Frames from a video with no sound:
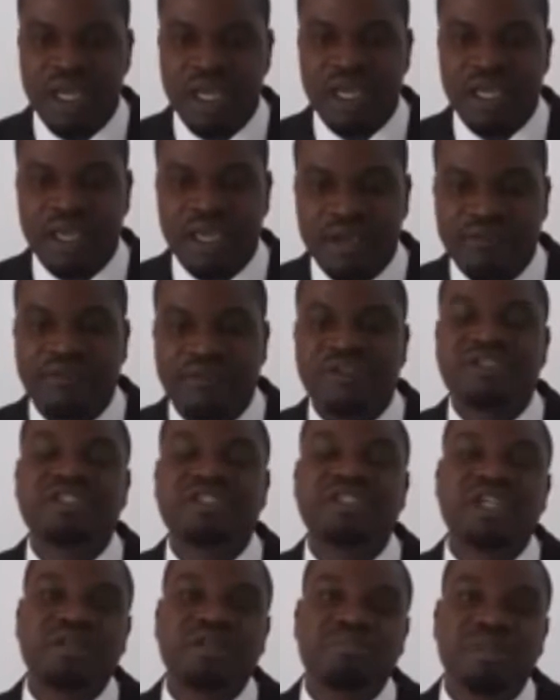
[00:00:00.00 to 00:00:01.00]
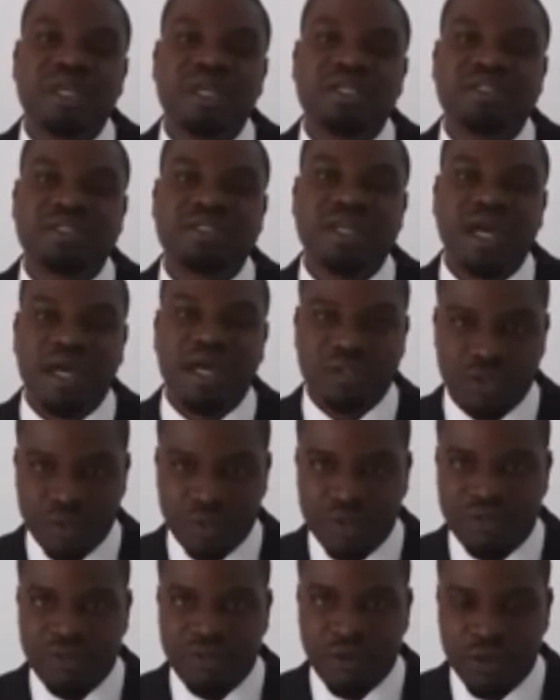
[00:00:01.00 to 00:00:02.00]
if his statements are to
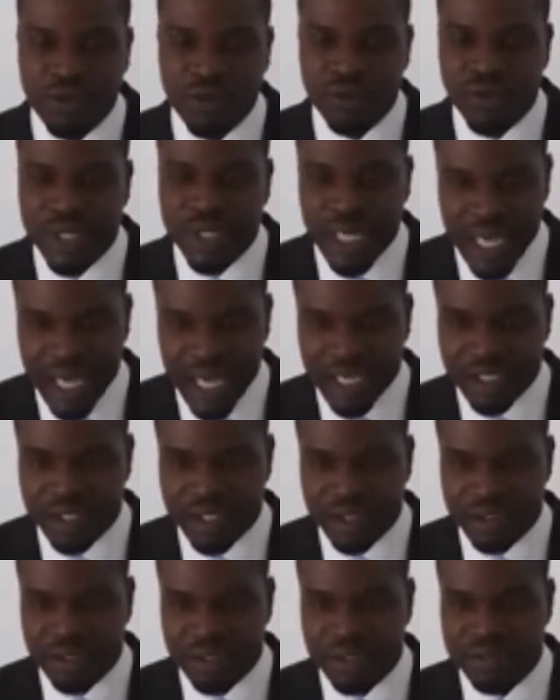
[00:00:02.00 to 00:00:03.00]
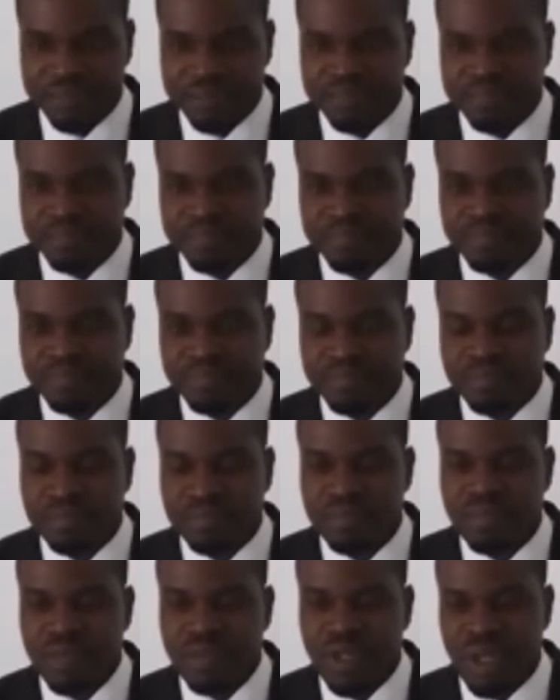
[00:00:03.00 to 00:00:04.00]
be followed with actions.
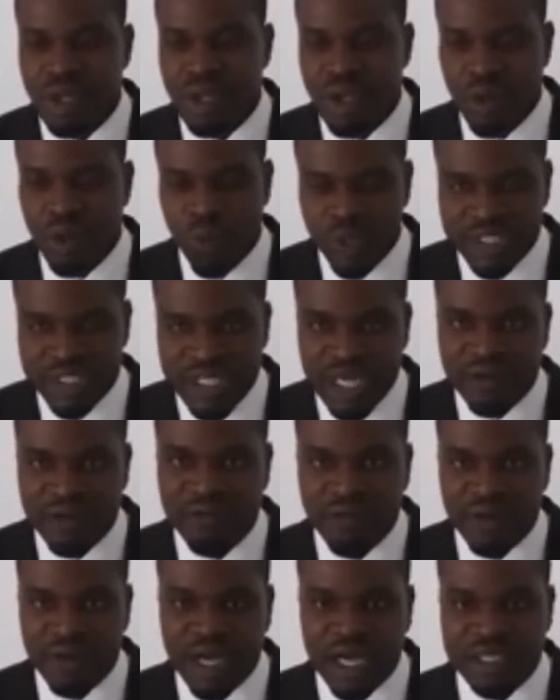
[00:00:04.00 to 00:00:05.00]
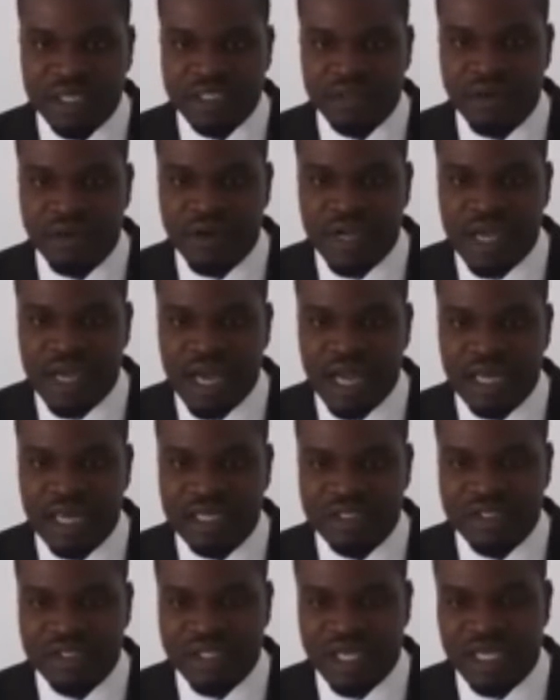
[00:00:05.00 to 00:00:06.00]
We therefore categorically
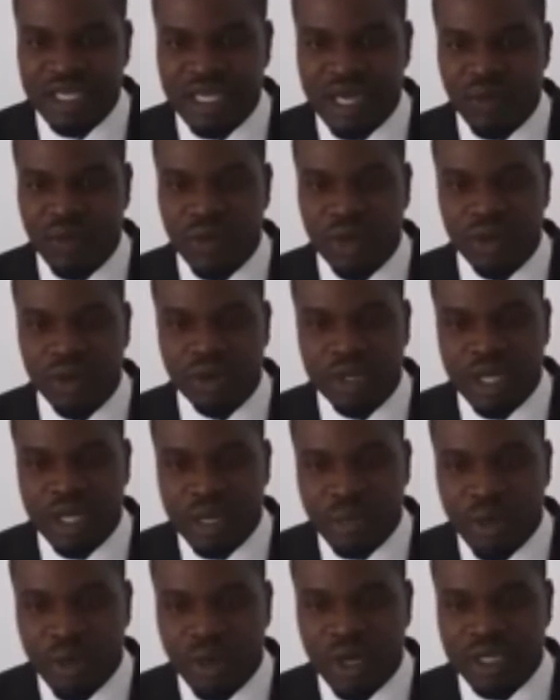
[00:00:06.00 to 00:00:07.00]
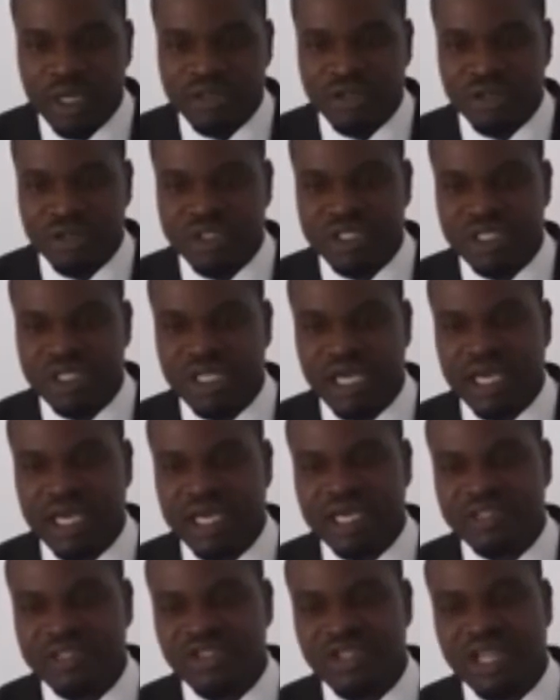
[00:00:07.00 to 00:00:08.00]
state that we condemn all atrocity
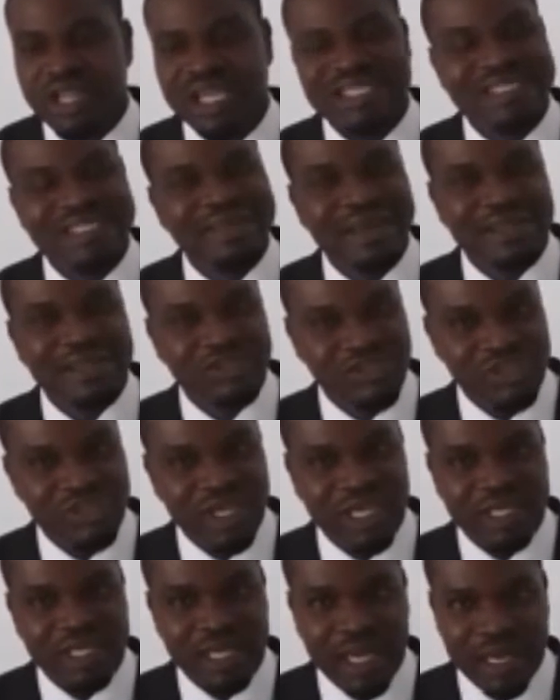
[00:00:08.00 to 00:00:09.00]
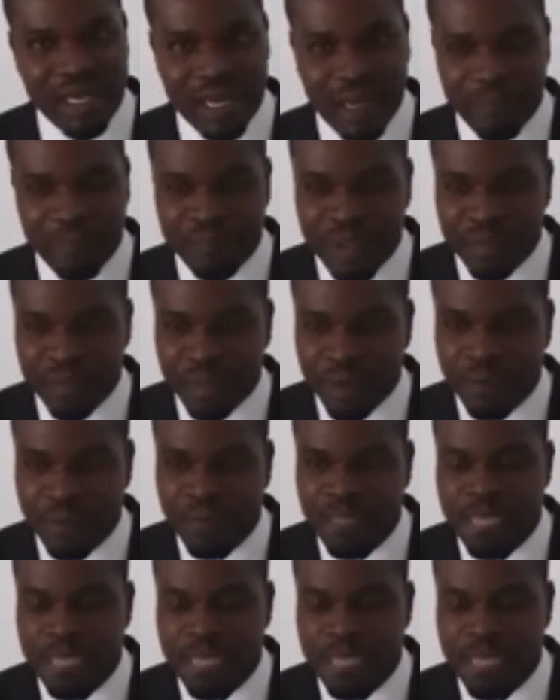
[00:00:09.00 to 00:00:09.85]
against the Nigerian state and our people,